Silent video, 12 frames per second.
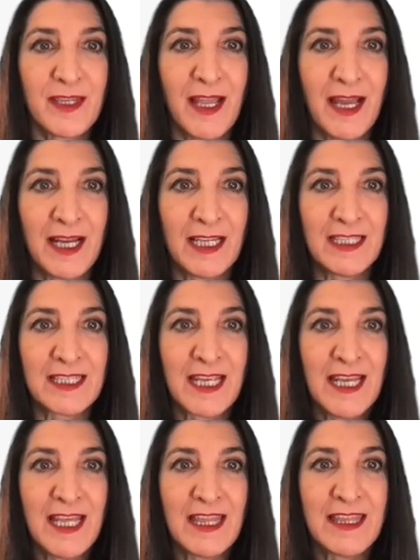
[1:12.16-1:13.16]
And
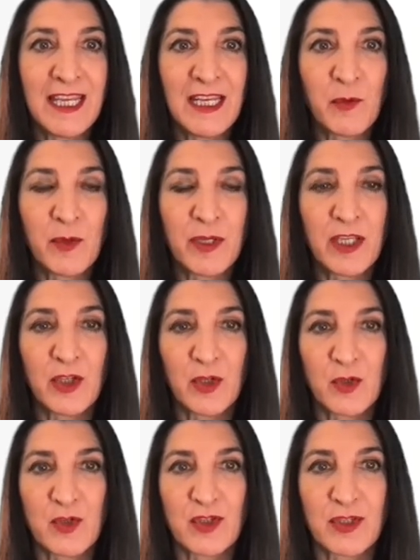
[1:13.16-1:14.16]
then we
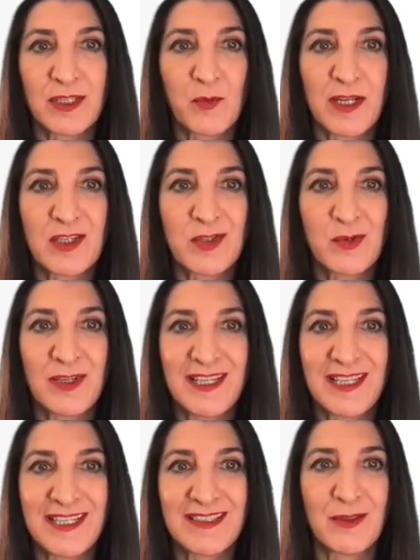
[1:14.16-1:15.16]
usually want to
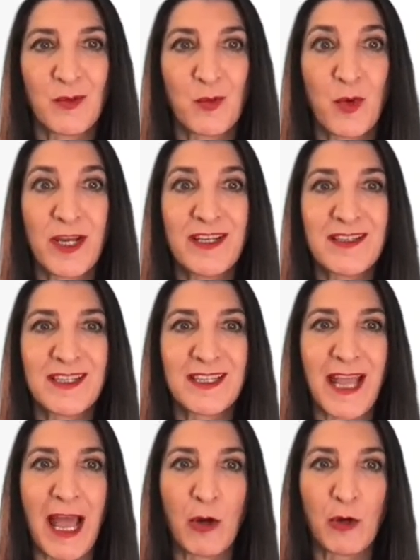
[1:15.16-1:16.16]
list what is
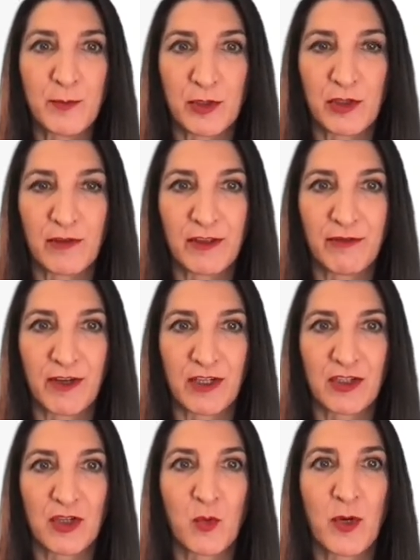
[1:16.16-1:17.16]
the output of the
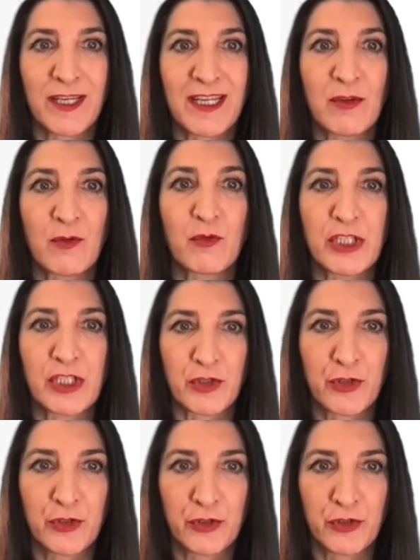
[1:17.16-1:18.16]
function, what it
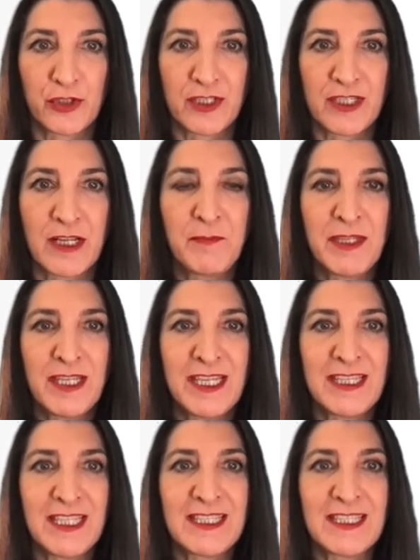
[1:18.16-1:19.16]
returns.
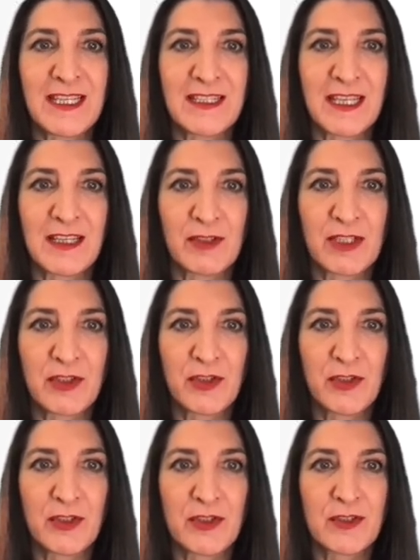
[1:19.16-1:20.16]
In this case, it
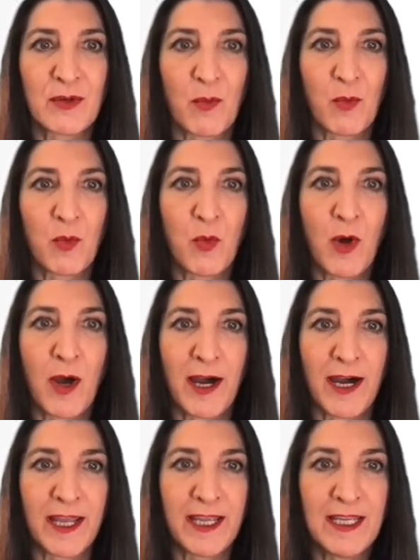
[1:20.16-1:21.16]
returns
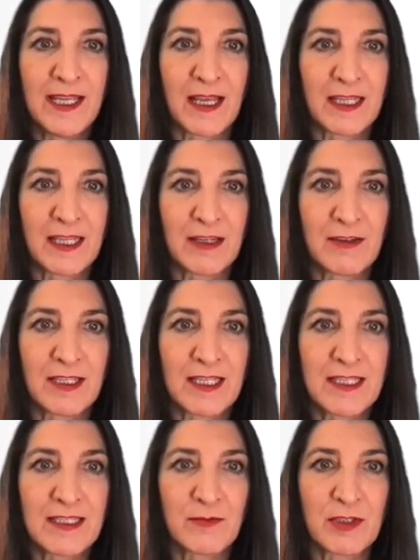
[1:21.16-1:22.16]
y. Here it
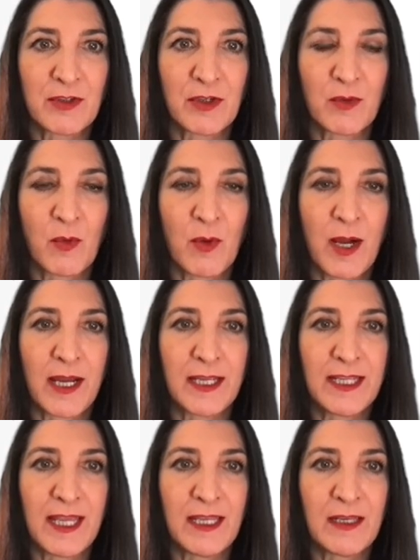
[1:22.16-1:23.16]
is, return
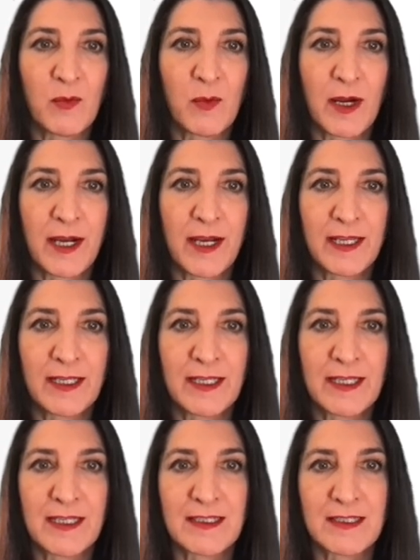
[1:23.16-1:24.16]
y, and y
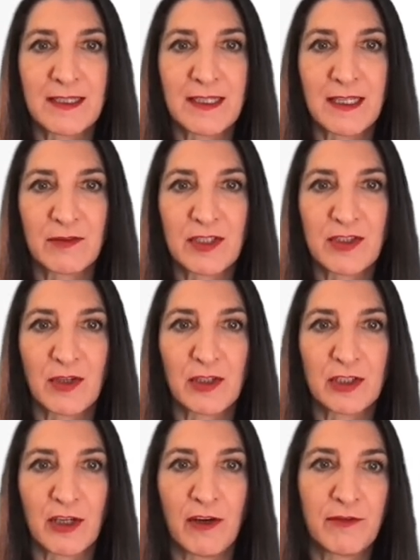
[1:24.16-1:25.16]
is the
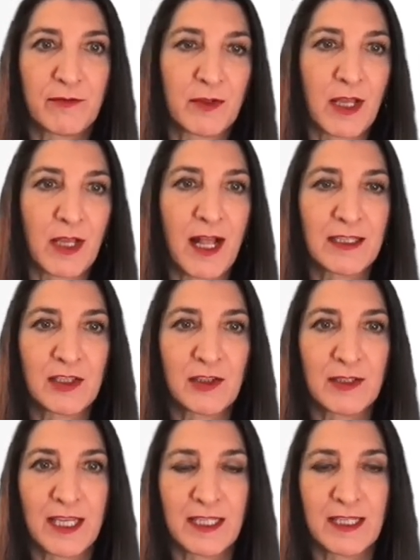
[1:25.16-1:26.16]
result of
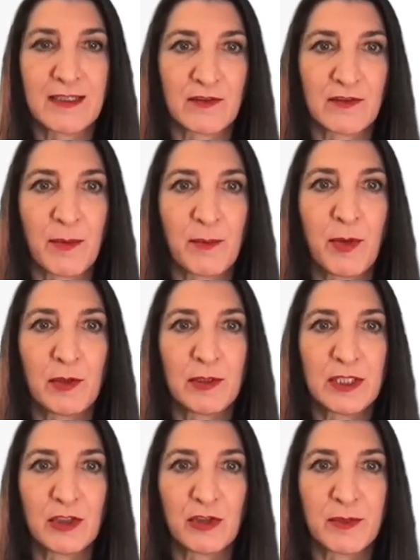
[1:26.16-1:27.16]
calculating some
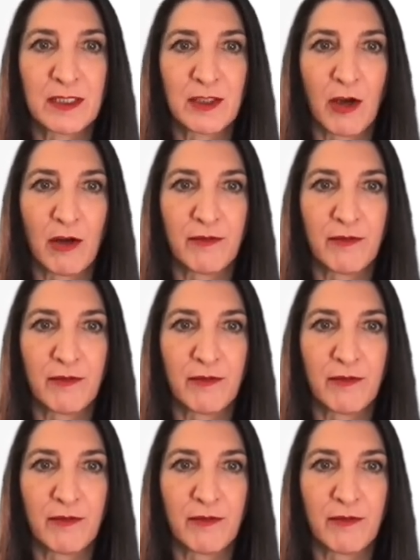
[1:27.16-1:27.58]
polynomial of